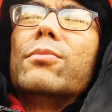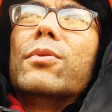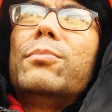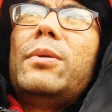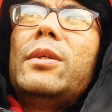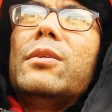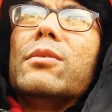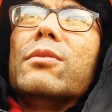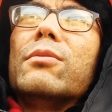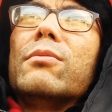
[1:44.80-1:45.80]
be
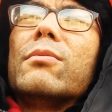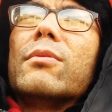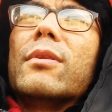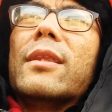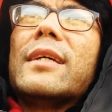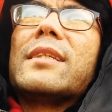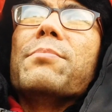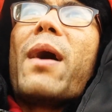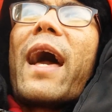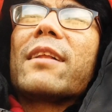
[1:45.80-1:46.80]
less
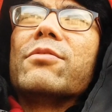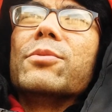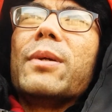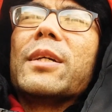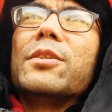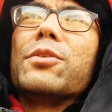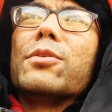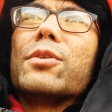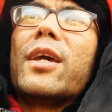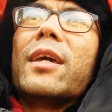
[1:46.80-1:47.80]
impactful because
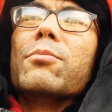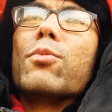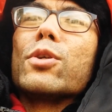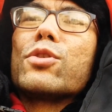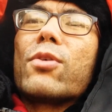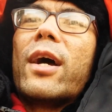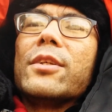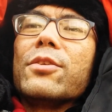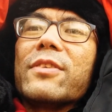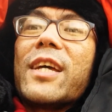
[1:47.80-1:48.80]
you're taking more
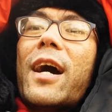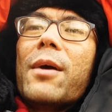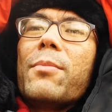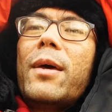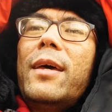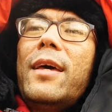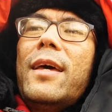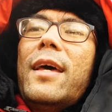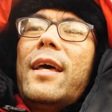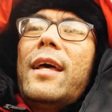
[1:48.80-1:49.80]
strides over time.
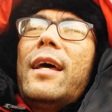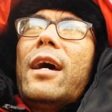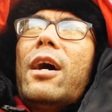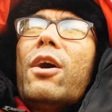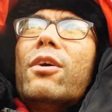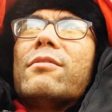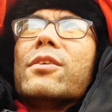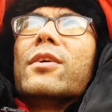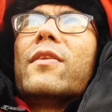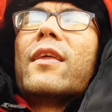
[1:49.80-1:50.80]

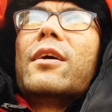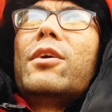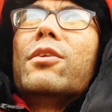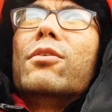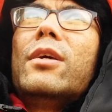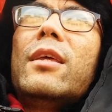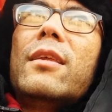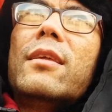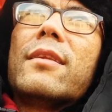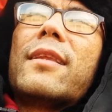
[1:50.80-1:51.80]
However,
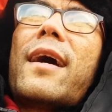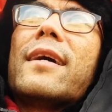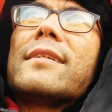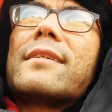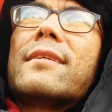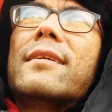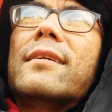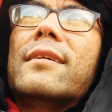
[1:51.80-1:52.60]
in the last